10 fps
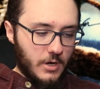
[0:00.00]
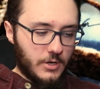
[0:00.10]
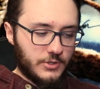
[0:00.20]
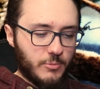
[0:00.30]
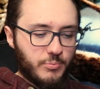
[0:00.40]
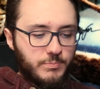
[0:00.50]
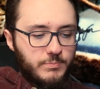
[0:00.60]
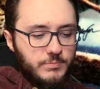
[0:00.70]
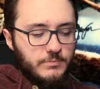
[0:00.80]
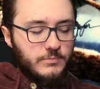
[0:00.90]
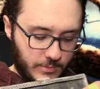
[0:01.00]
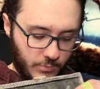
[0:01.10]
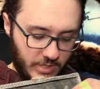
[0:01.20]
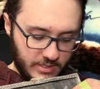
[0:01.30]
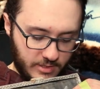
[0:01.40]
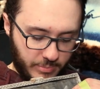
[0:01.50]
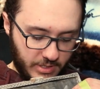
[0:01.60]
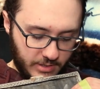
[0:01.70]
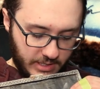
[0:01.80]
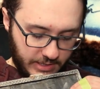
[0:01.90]
Also, why is the
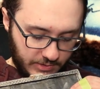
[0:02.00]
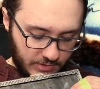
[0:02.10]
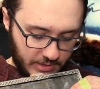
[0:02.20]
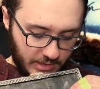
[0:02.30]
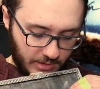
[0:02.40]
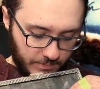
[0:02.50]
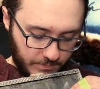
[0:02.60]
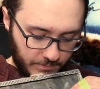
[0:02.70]
button getting sticky?